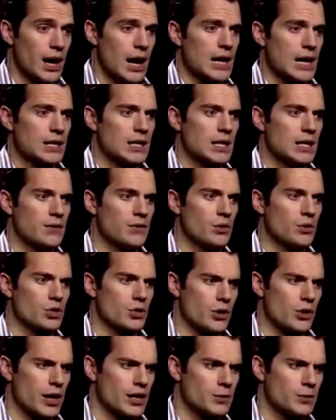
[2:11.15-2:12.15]
I think if you're
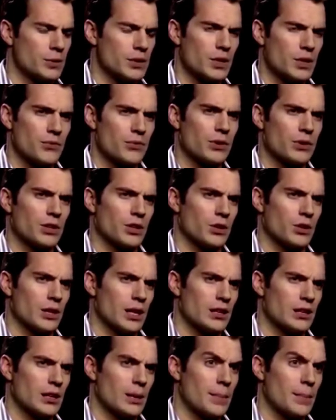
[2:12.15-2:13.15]
trying to be different, you can
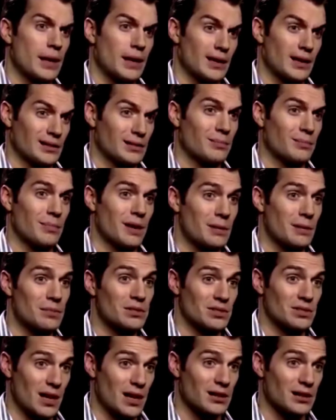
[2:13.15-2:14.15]
end up making some big
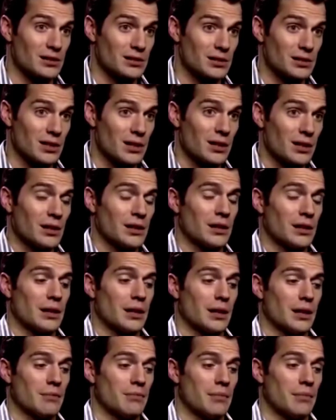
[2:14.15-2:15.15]
mistakes.
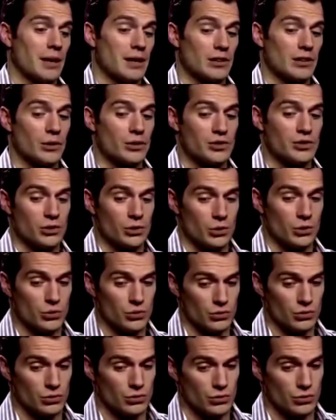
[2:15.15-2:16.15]
As long as you're